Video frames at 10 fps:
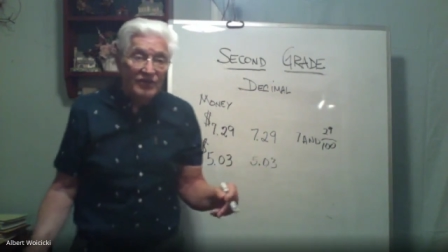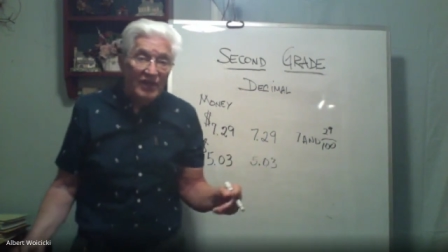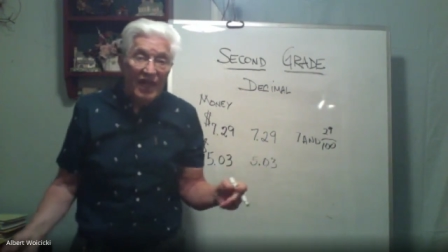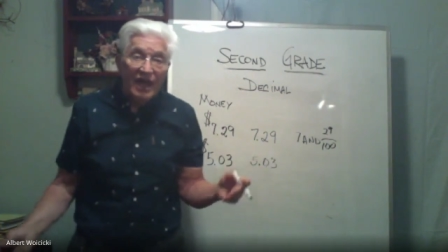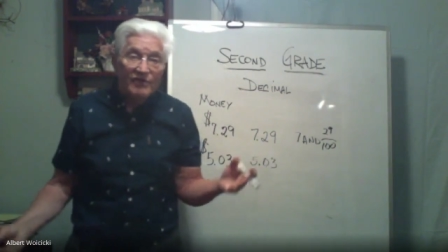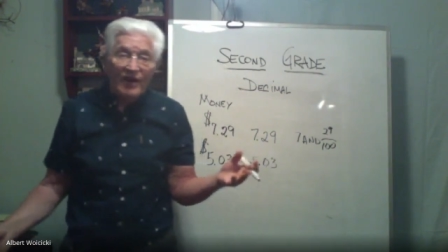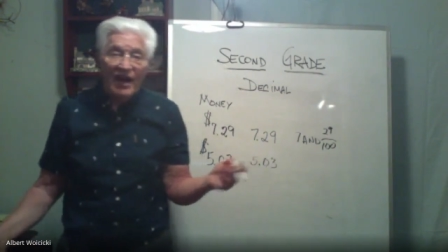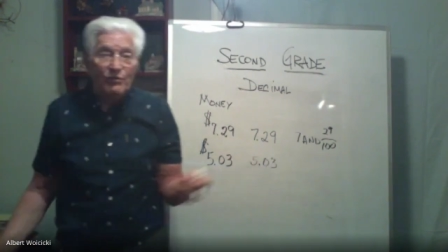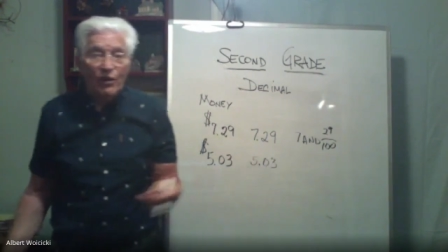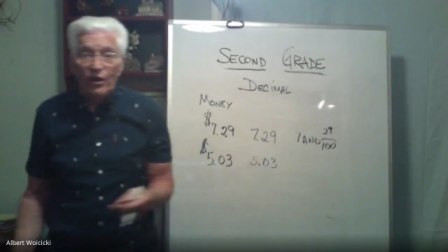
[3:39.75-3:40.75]
again,
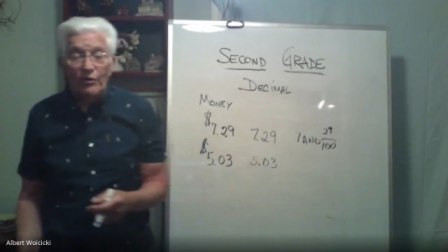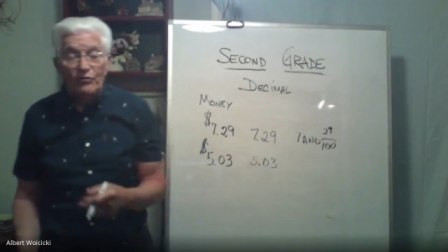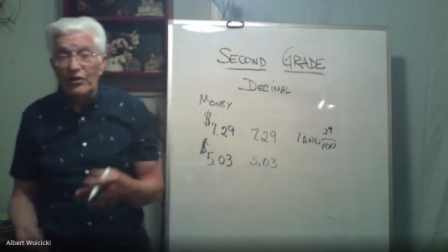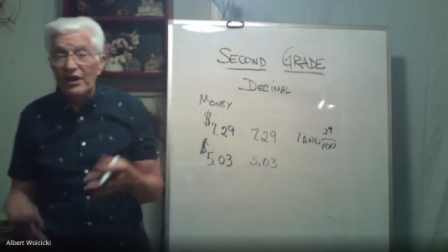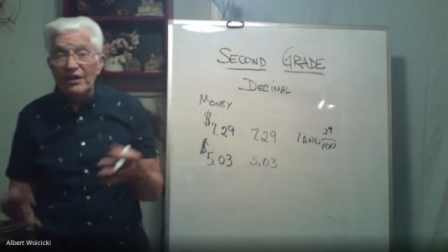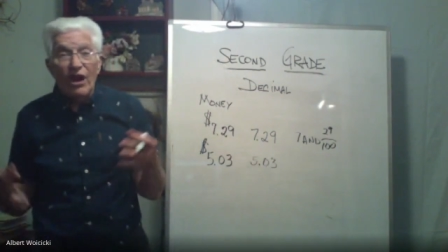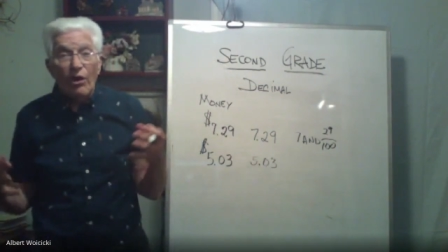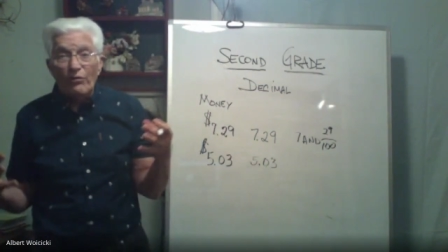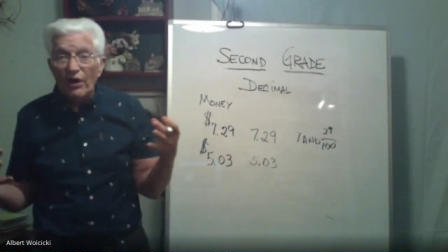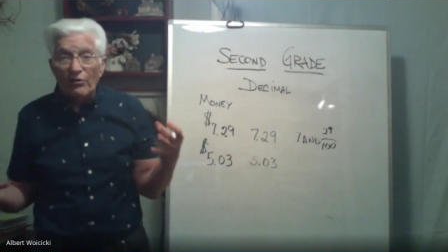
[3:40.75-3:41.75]
5.03,
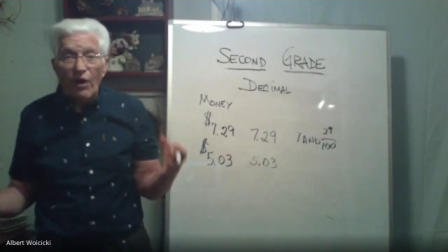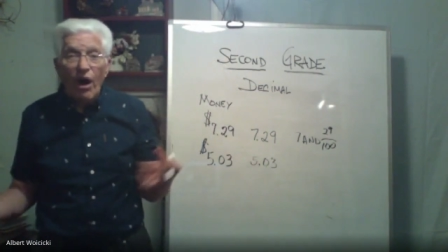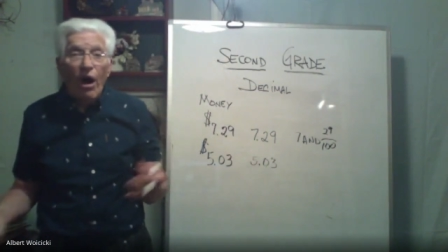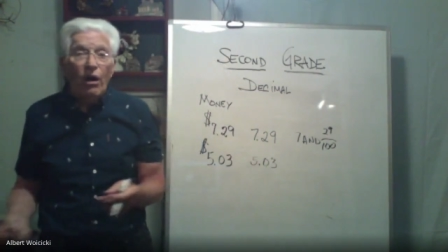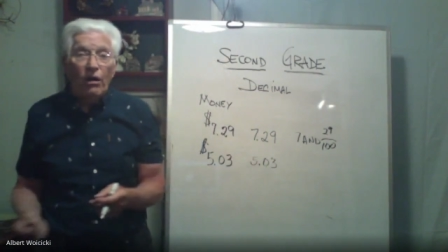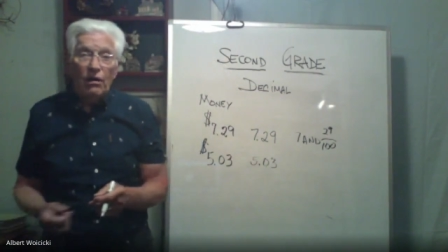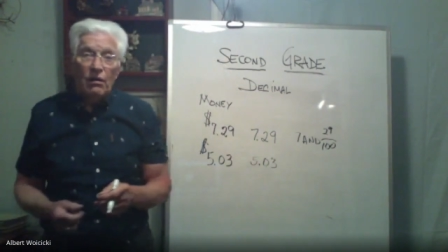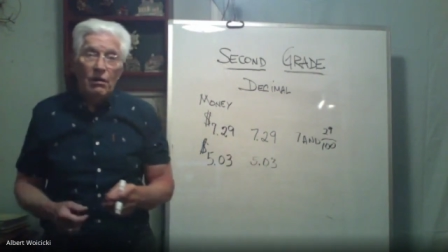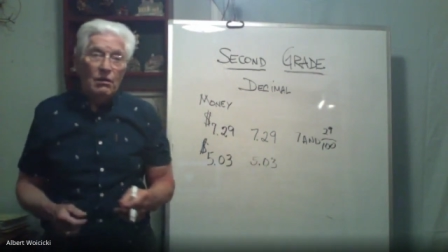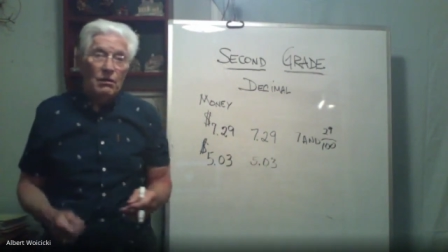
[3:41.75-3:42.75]
no, they're wrong.
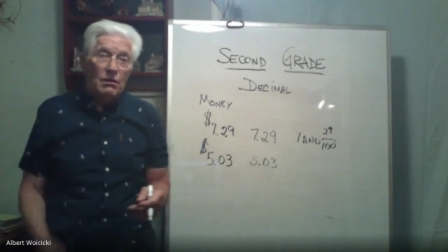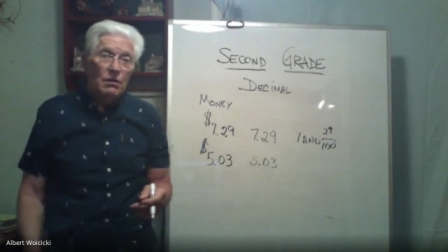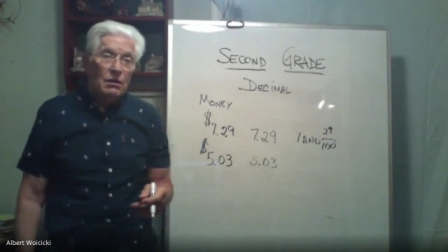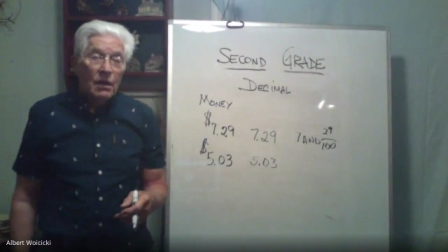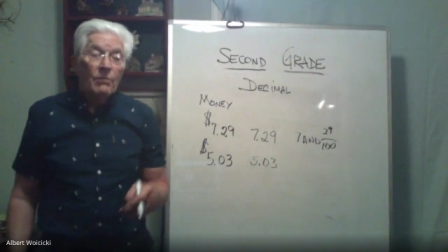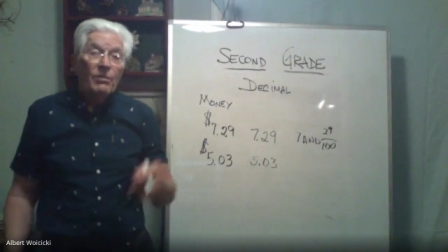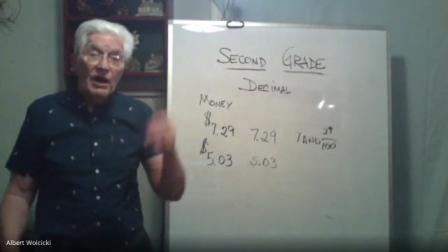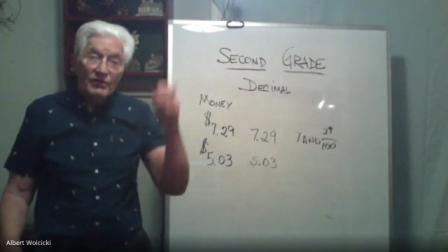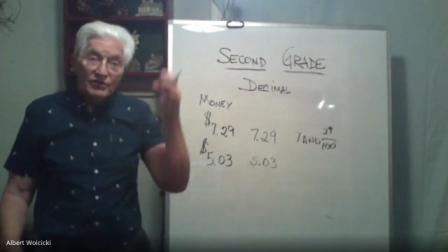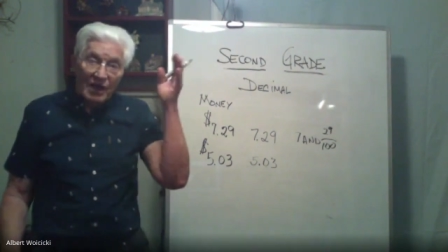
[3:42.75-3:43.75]
But
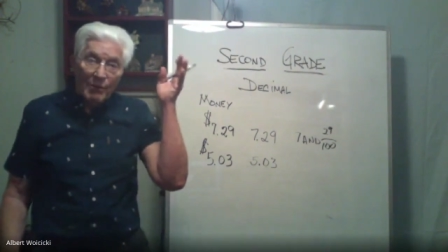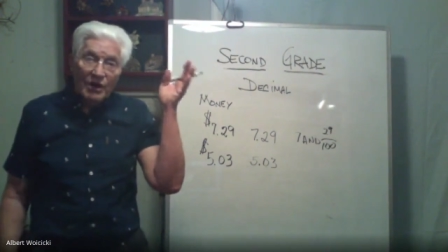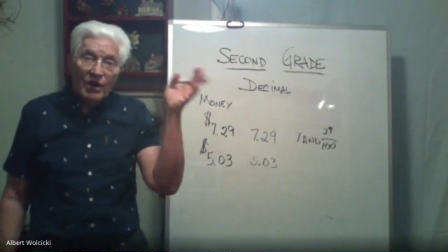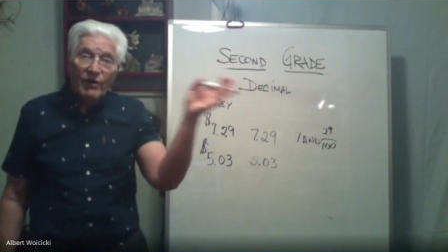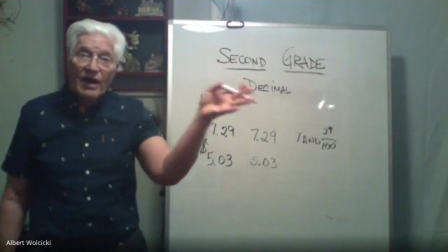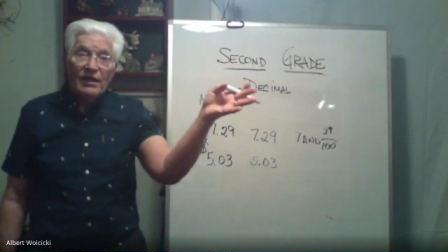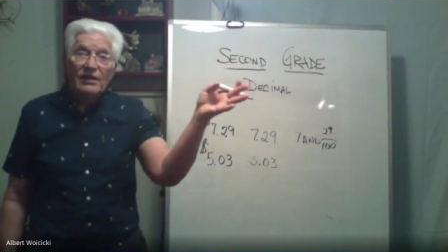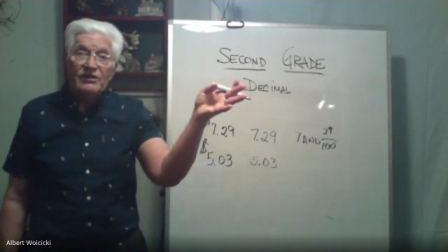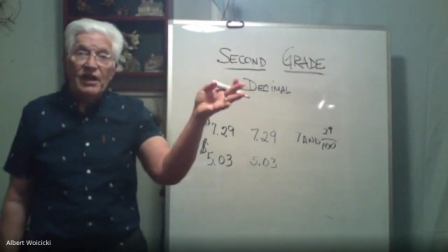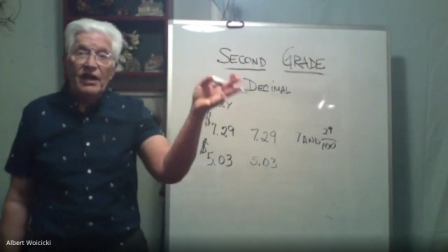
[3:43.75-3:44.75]
if someone correctly
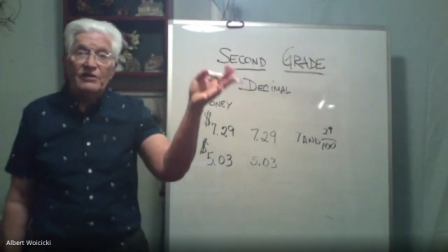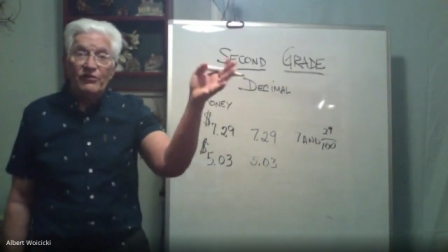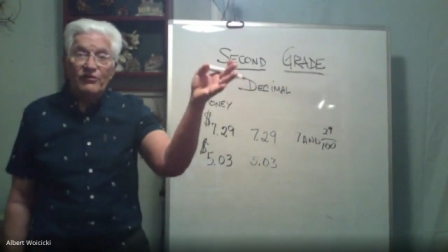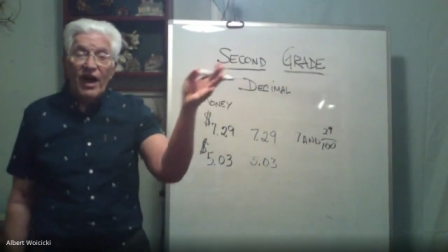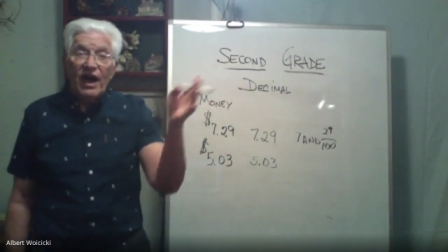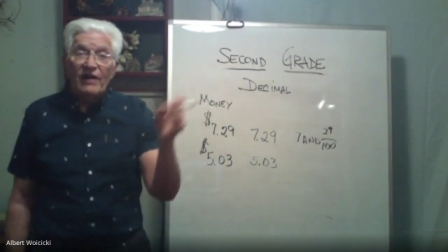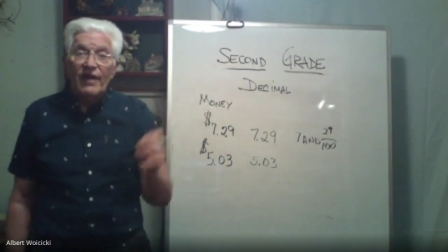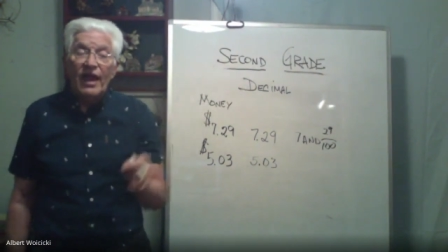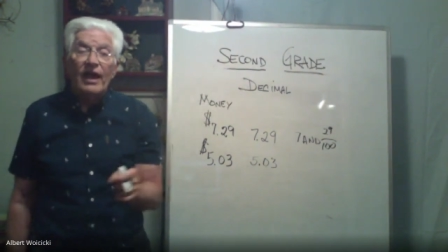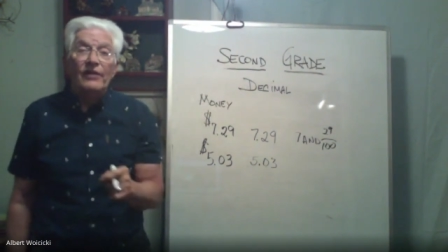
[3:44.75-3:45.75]
says 5 and